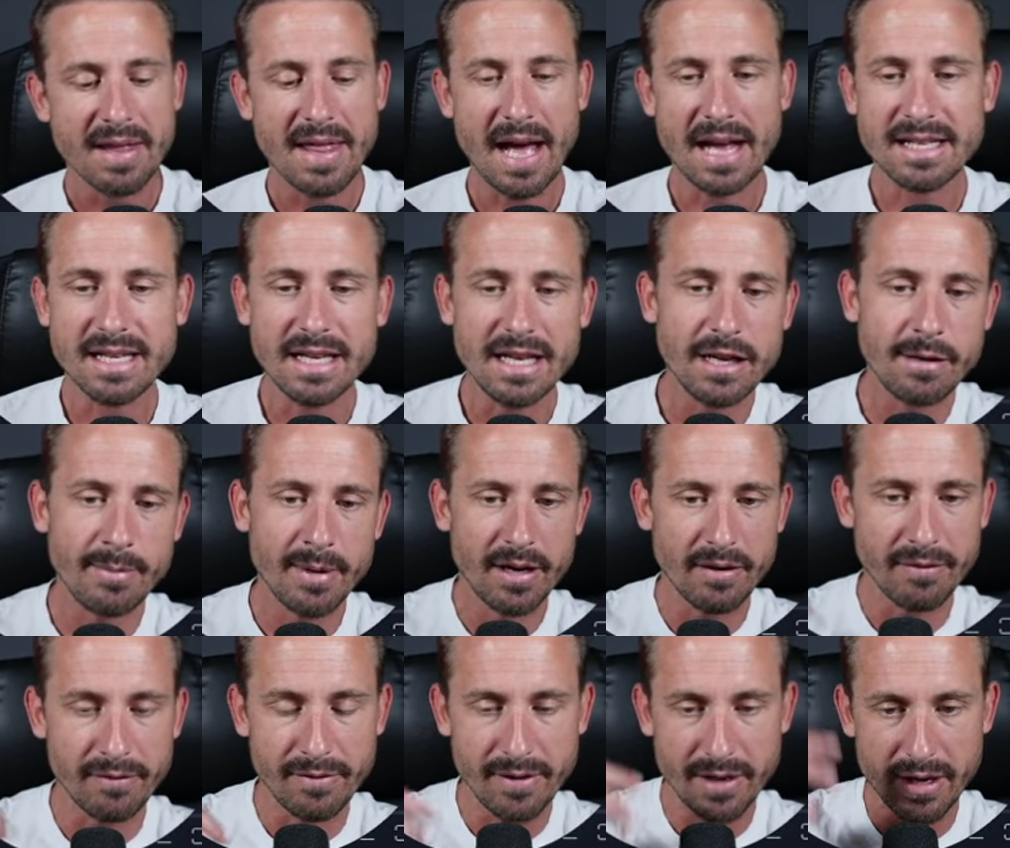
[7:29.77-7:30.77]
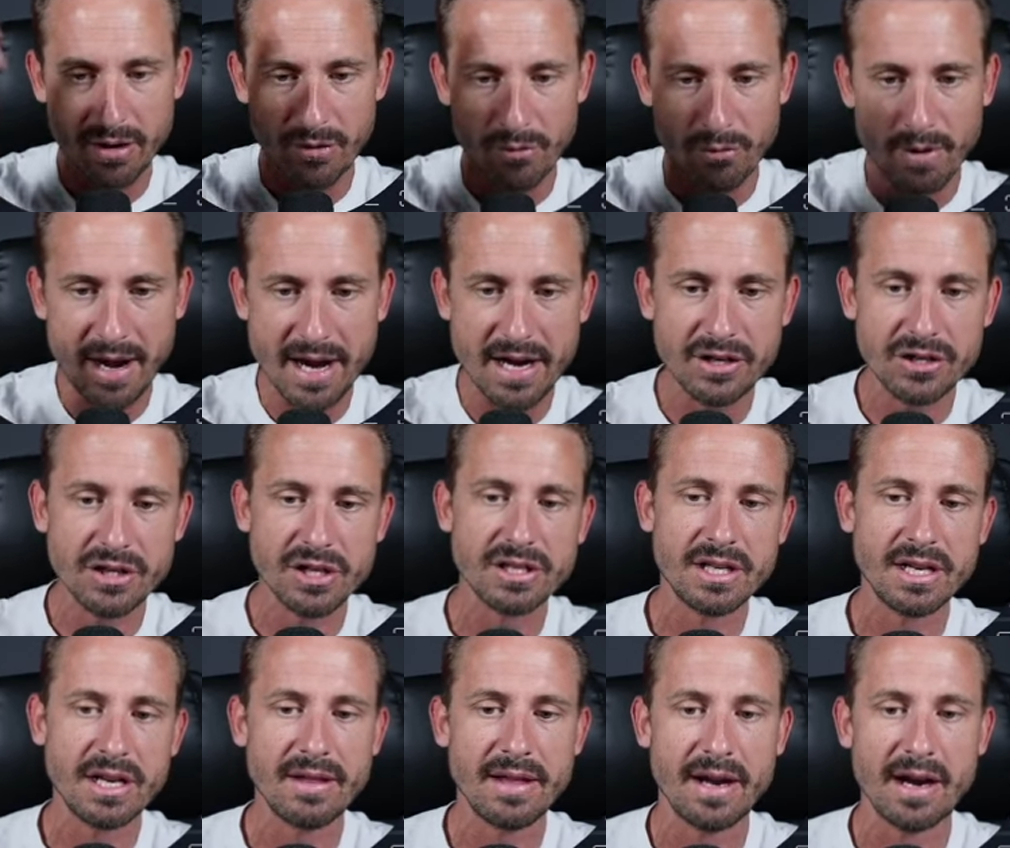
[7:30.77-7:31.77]
that's a little bit of the
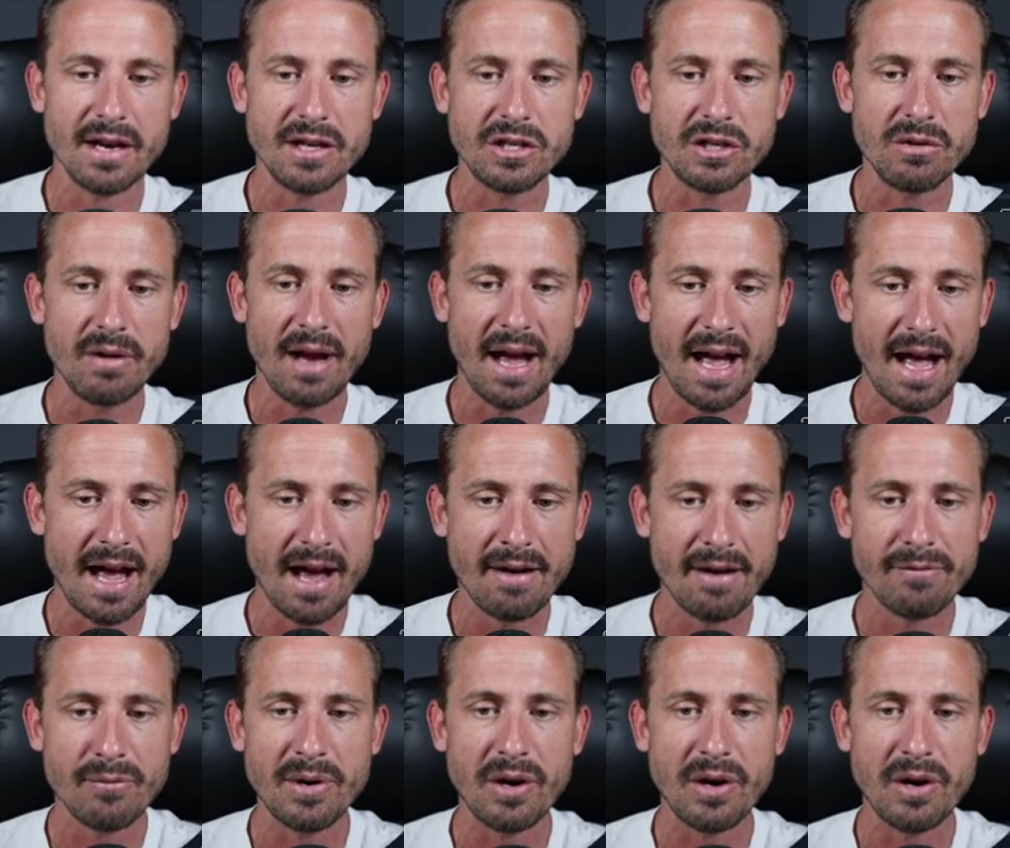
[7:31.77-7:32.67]
ranges here that I do have.